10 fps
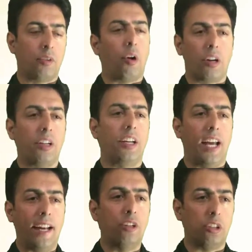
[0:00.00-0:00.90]
coronary
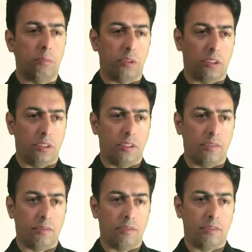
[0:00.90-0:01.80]
aneurysms,
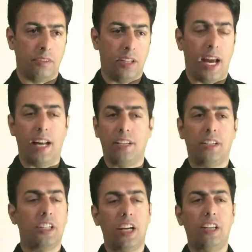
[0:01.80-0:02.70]

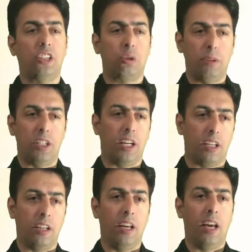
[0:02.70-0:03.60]
and care is to be
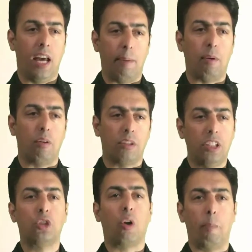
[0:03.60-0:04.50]
taken about
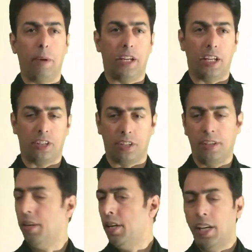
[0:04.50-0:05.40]
this complication.
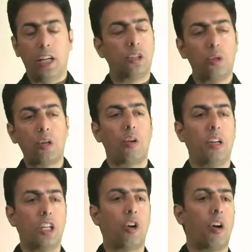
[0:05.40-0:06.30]
It's not
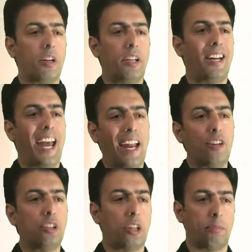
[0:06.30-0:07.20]
only coronary
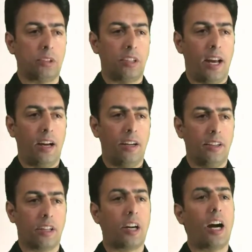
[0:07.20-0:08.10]
aneurysms,
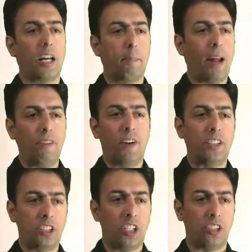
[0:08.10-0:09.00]
the cardiac
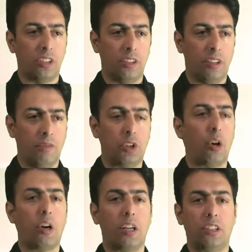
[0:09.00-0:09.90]
manifestation
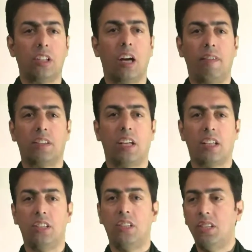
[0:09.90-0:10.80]
which occurs in
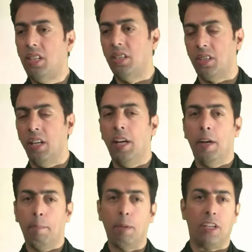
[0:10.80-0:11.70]
Kawasaki's disease,
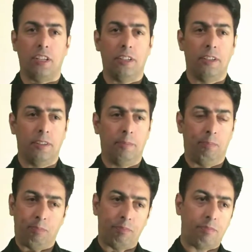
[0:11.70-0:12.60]
but
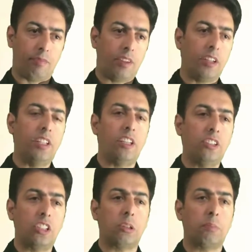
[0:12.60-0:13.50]
there
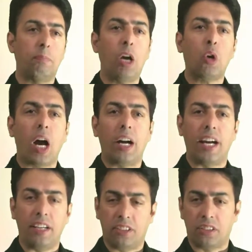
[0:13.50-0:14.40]
is this
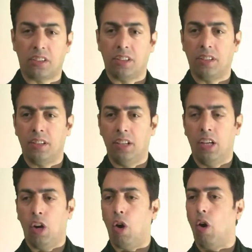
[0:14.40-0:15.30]
myocarditis
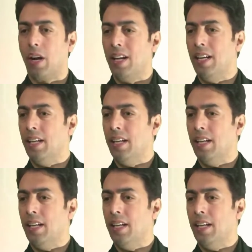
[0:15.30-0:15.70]
or